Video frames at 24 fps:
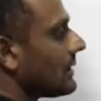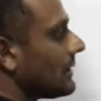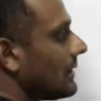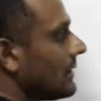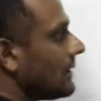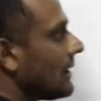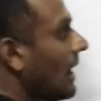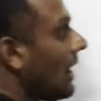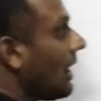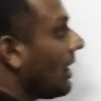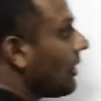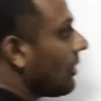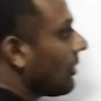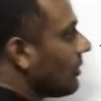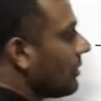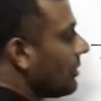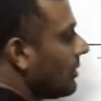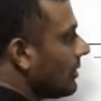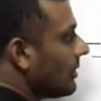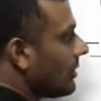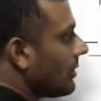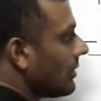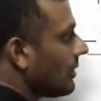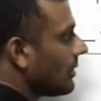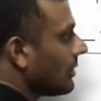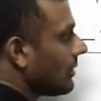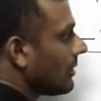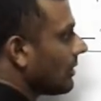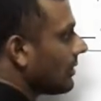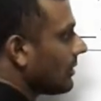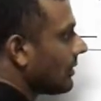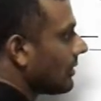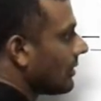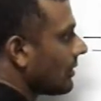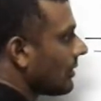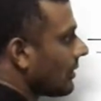Now,
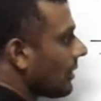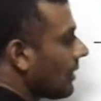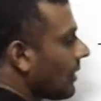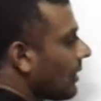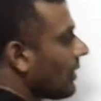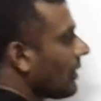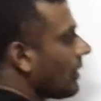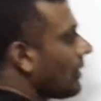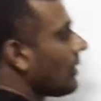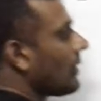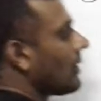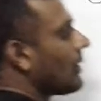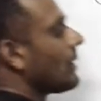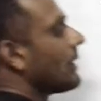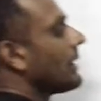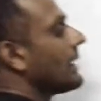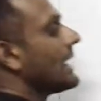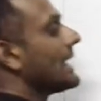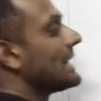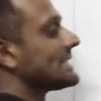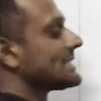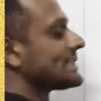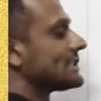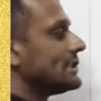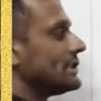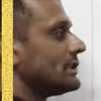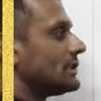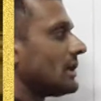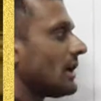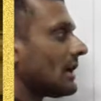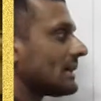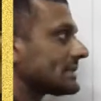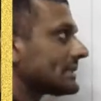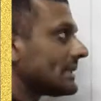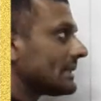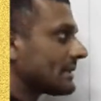it's
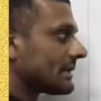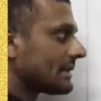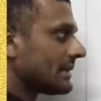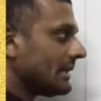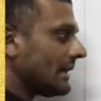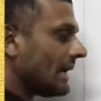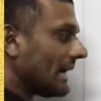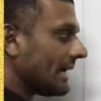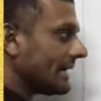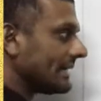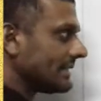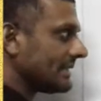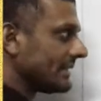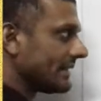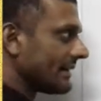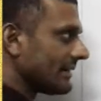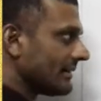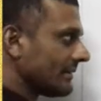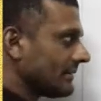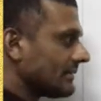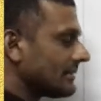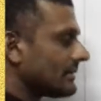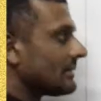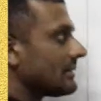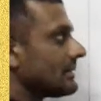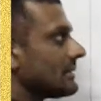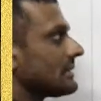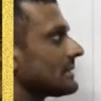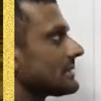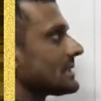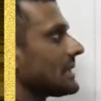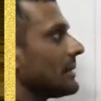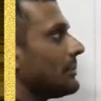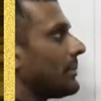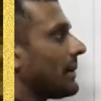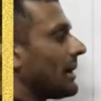not a good idea
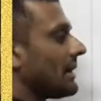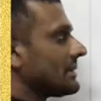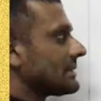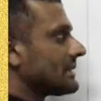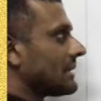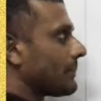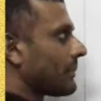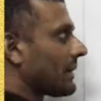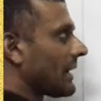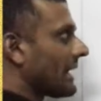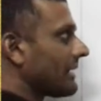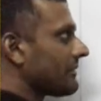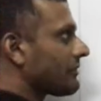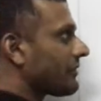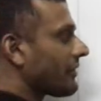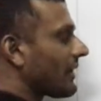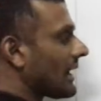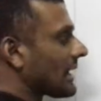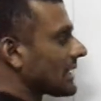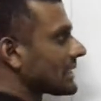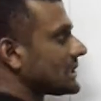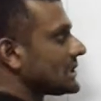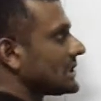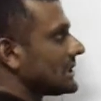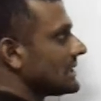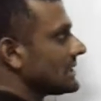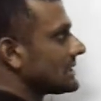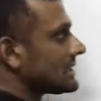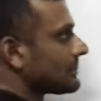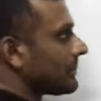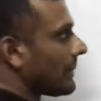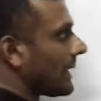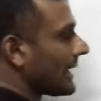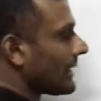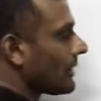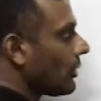to multiply fractions
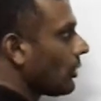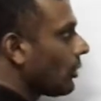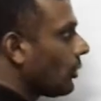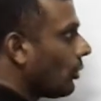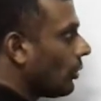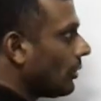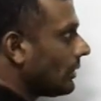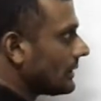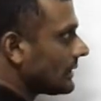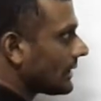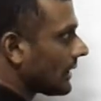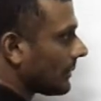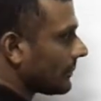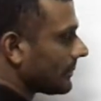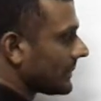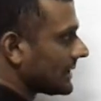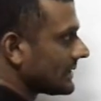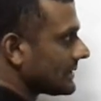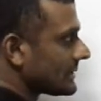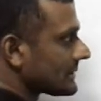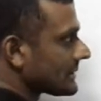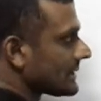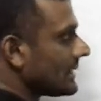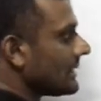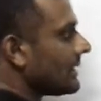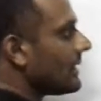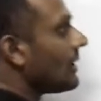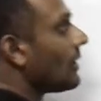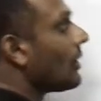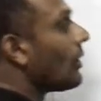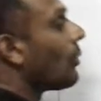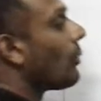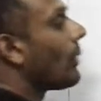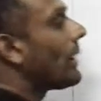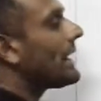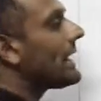by whole numbers.
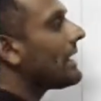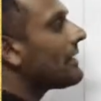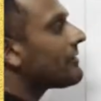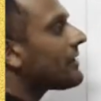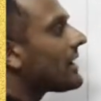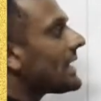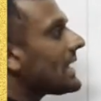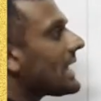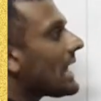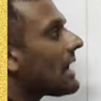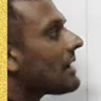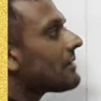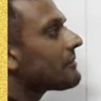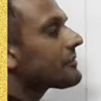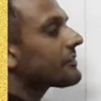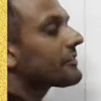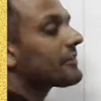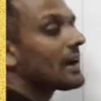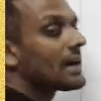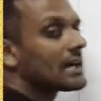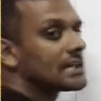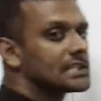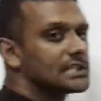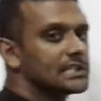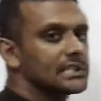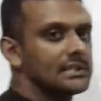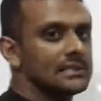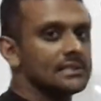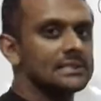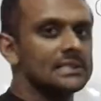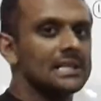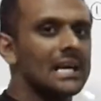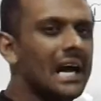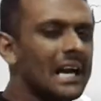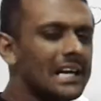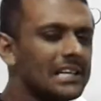Whenever I have
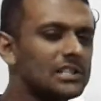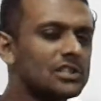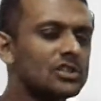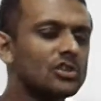fractions, I